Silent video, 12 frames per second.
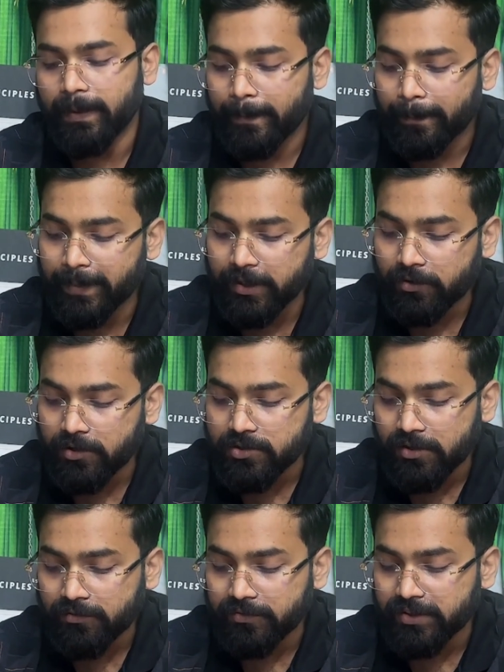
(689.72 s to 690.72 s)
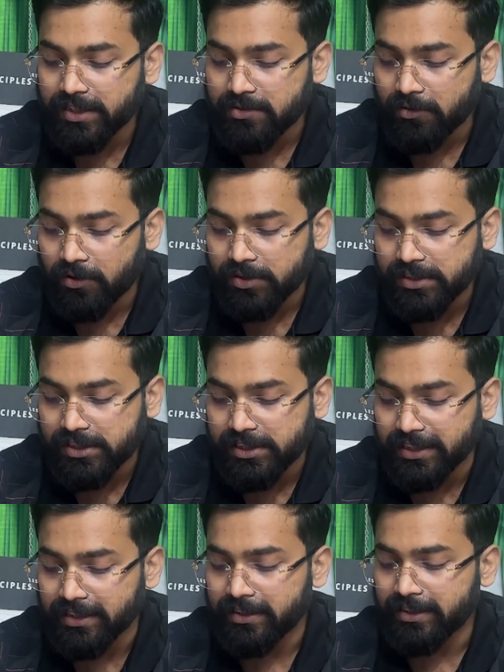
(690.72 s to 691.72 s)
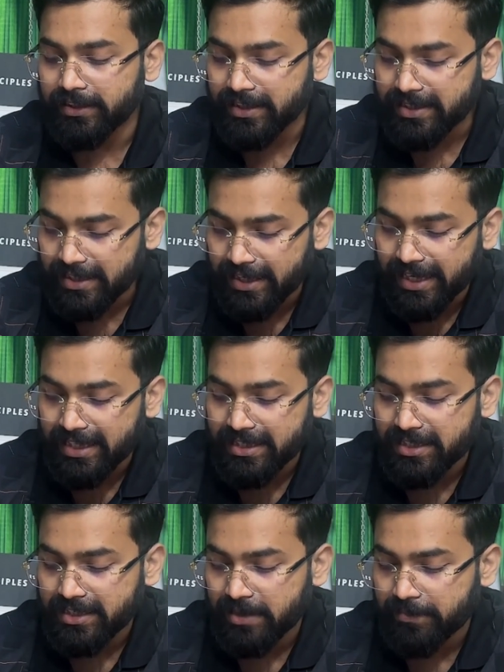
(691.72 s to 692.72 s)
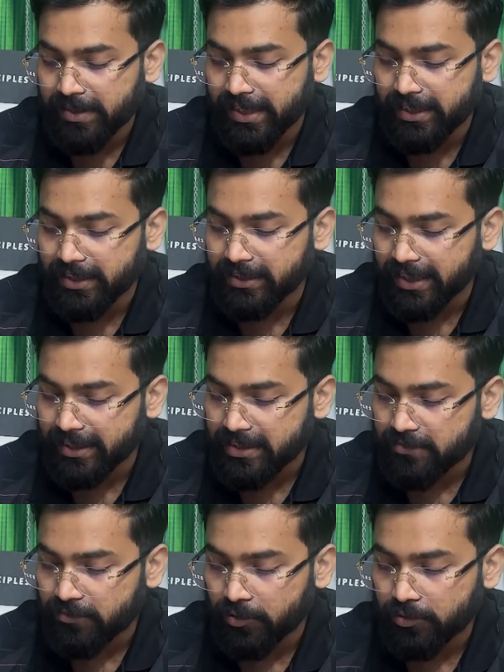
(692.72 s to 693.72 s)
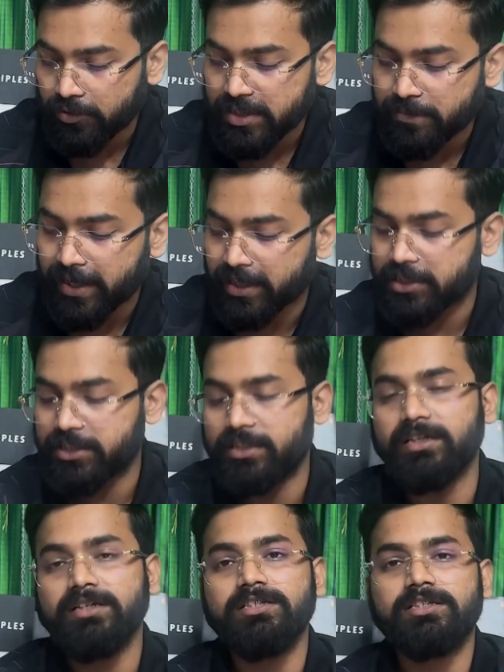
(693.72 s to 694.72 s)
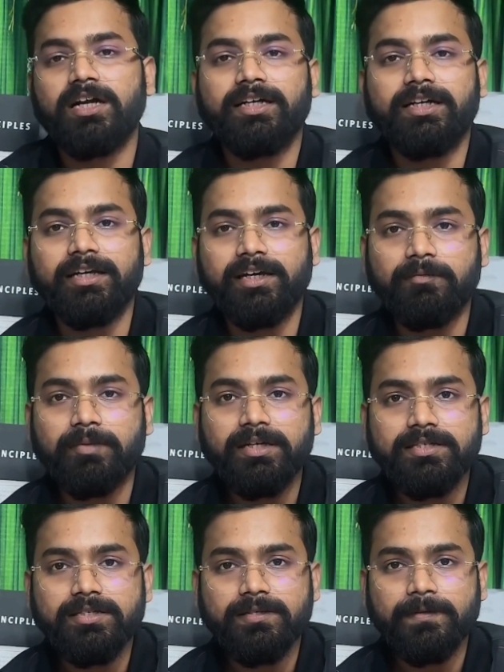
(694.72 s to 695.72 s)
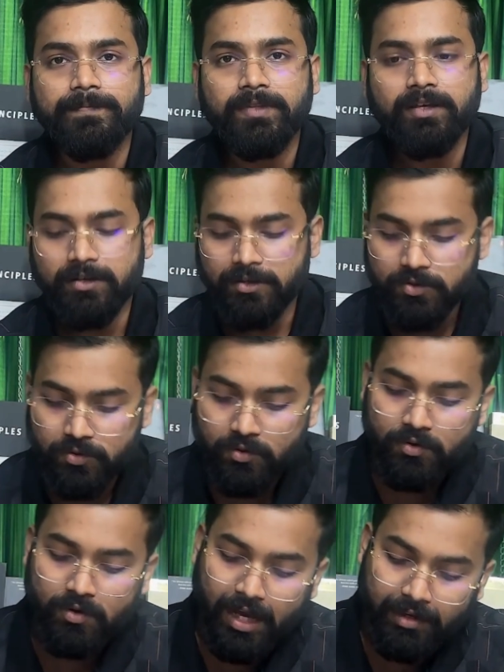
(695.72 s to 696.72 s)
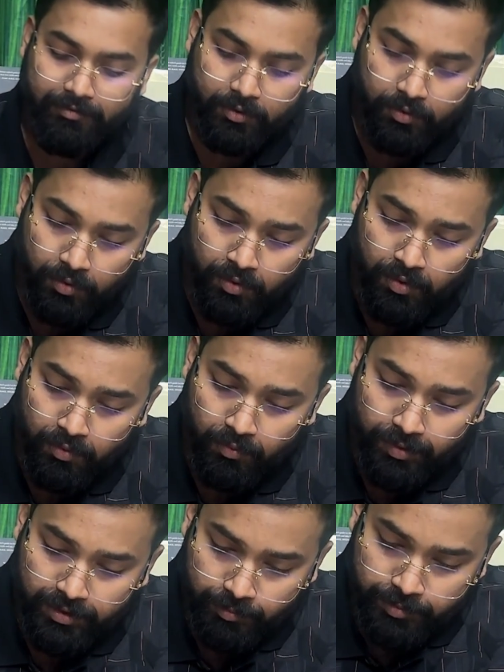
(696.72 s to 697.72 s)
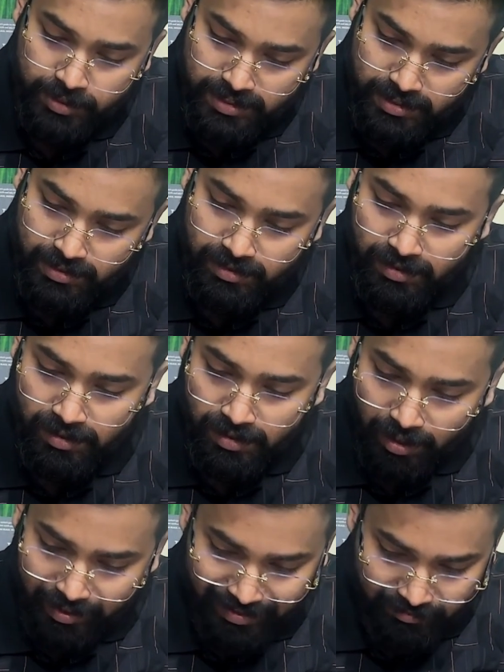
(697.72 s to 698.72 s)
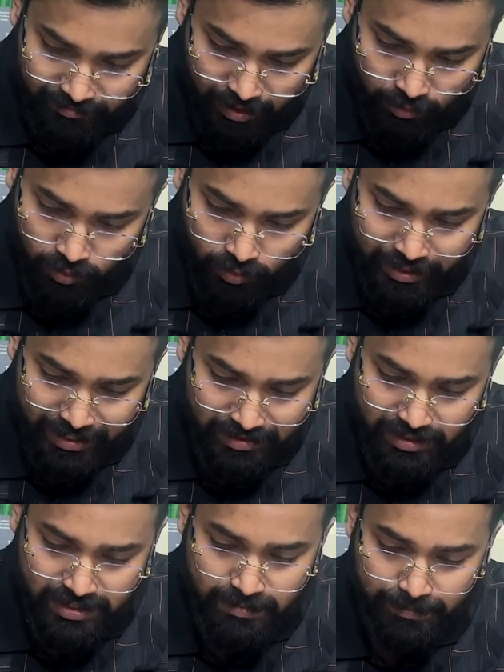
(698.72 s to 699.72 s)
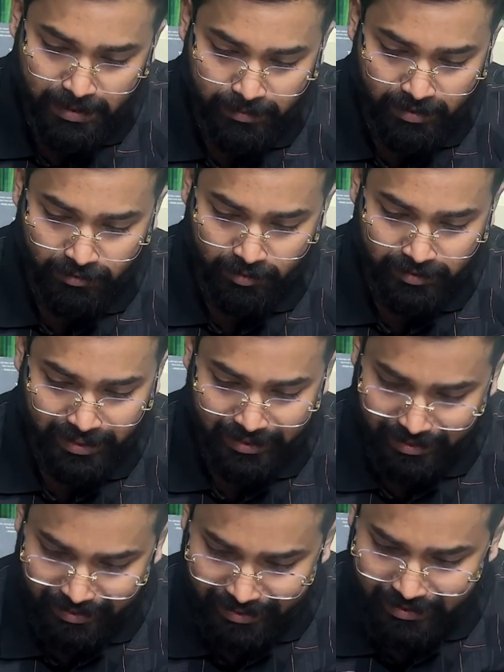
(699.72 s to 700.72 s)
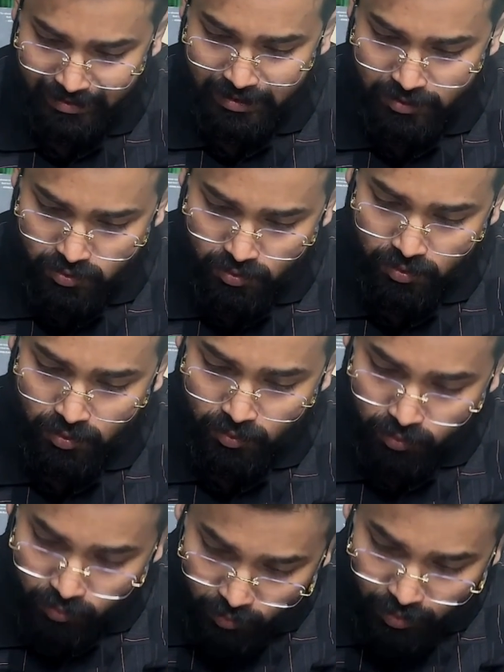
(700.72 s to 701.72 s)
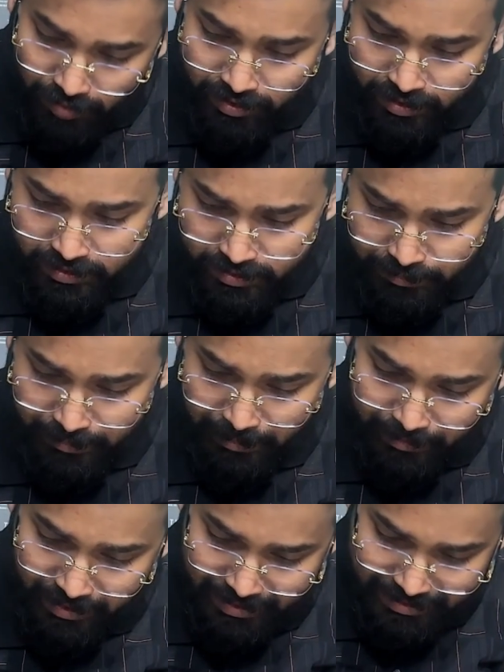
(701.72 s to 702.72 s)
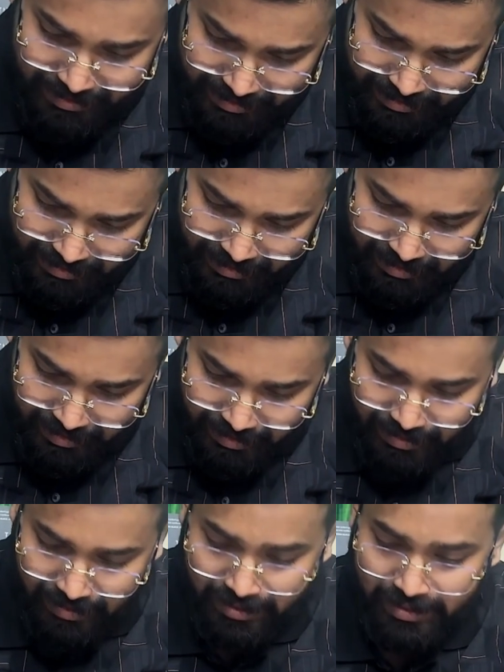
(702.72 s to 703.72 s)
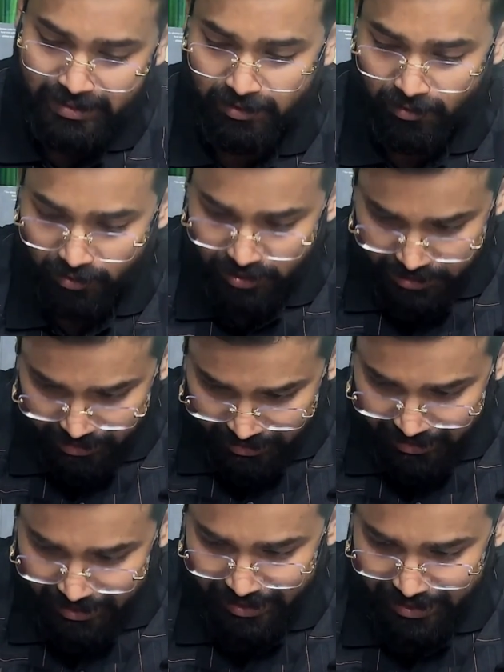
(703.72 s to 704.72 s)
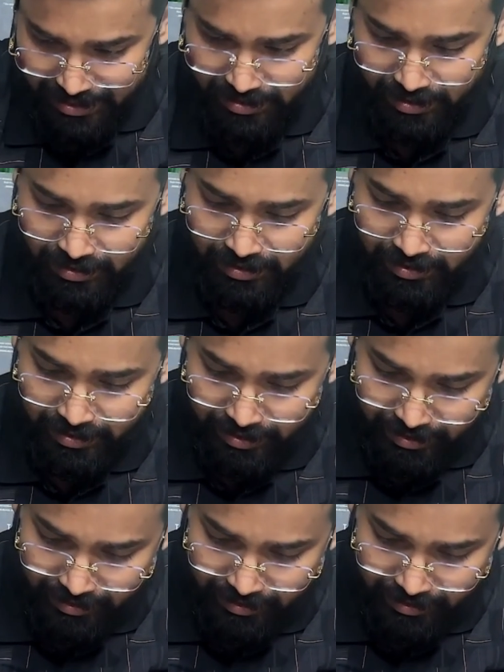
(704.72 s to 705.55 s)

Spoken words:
Because of this oxygen, this instability, that is photorespiration, started taking place. So I will go with option C. I have downloaded this paper from the internet. So whoever's paper is this, he or she has done a